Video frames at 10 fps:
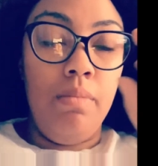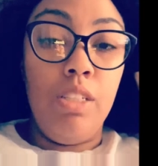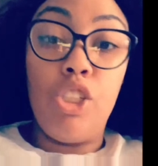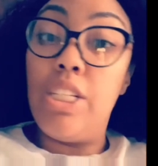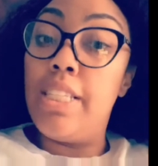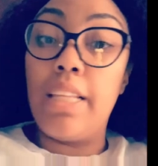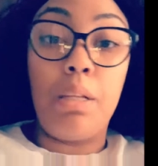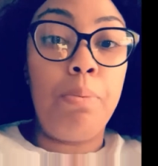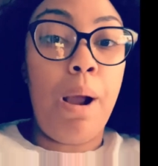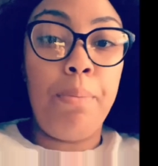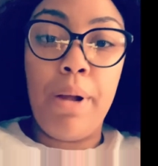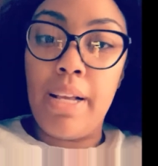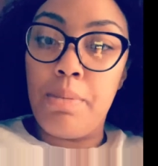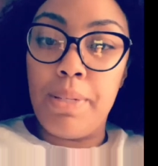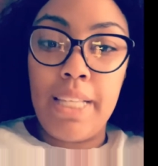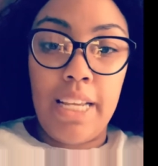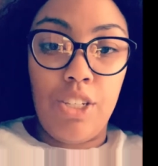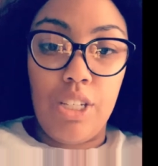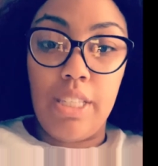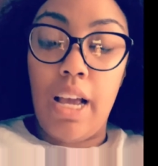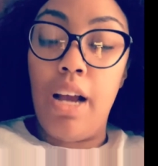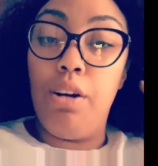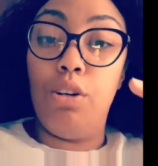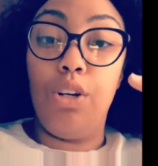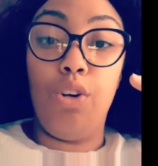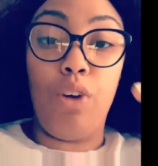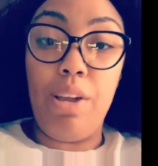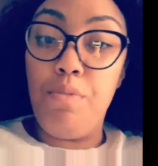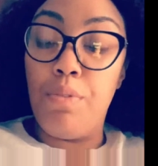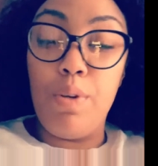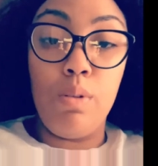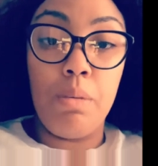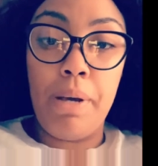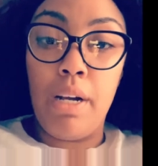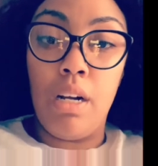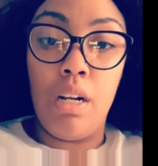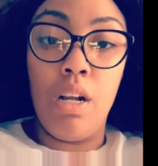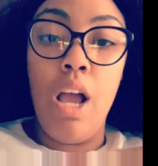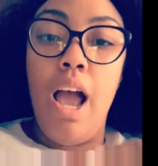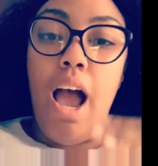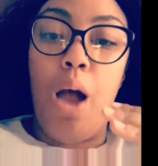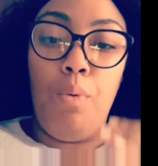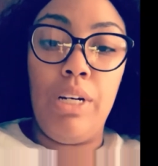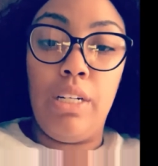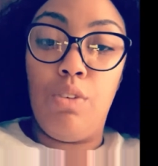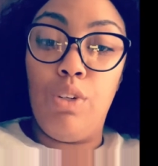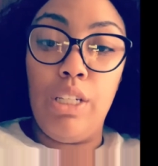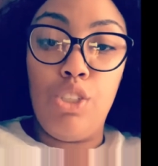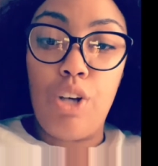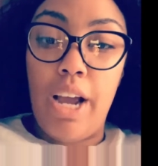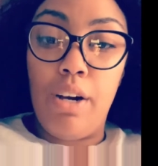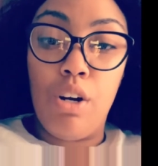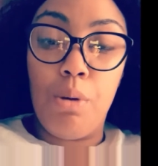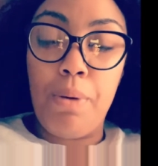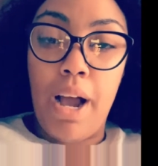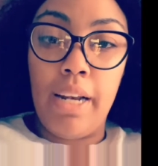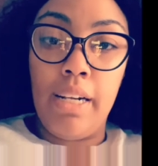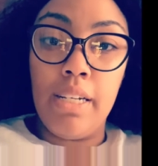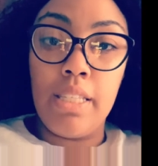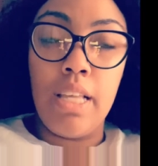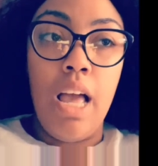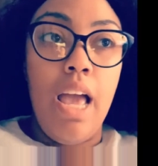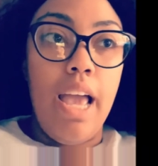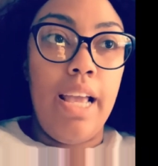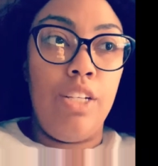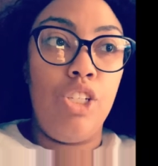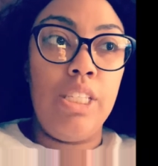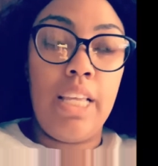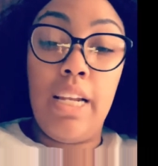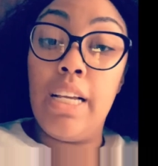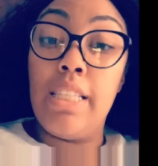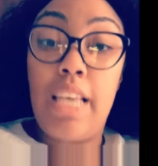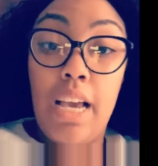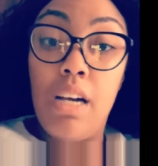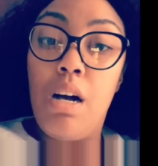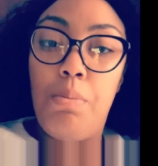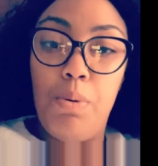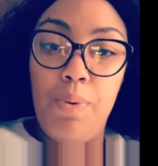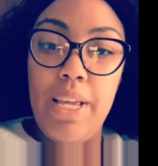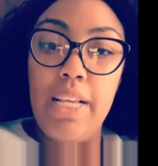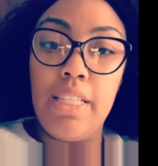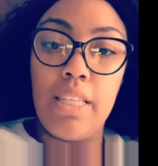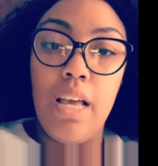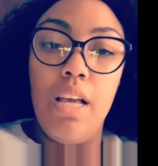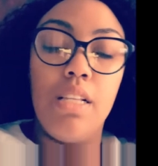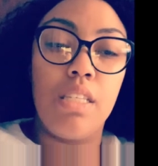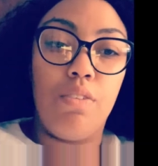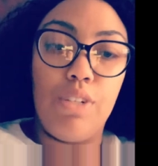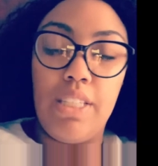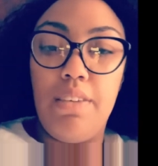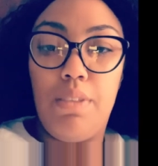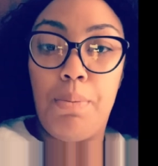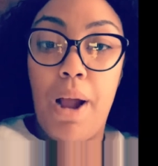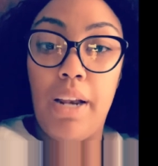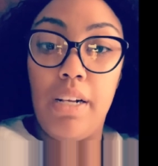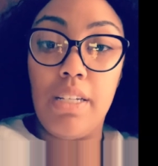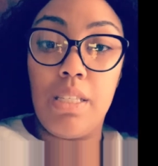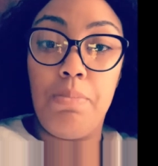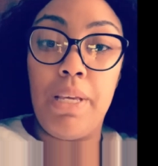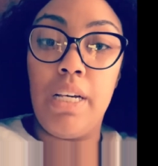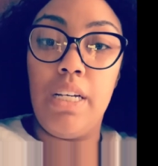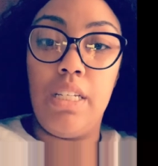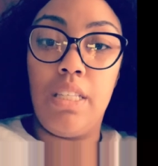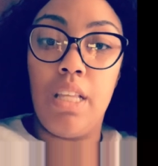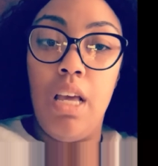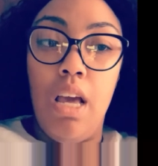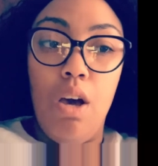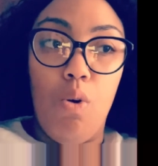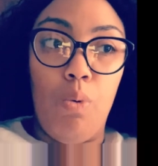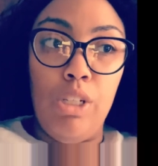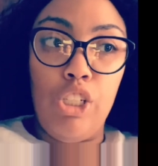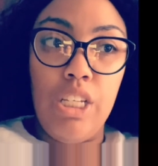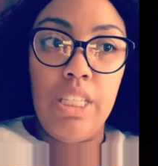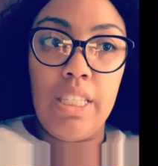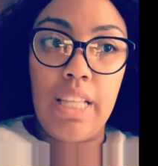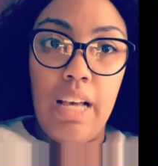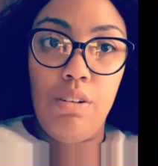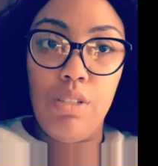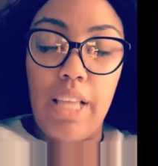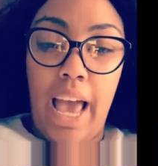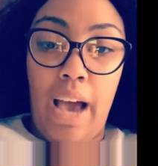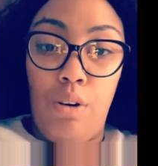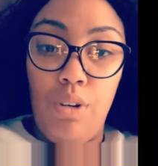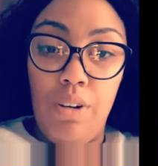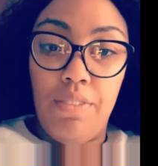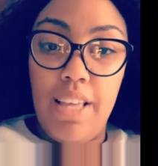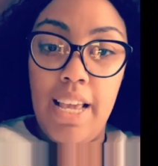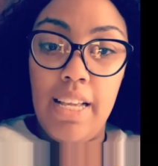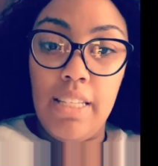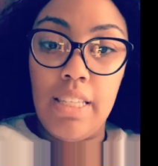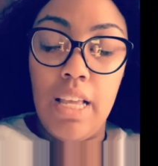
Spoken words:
she set the proper expectations. I heard great reviews about her. I wanted to really try out her products, and she said it could take a couple weeks to receive the products because once she sells out of things,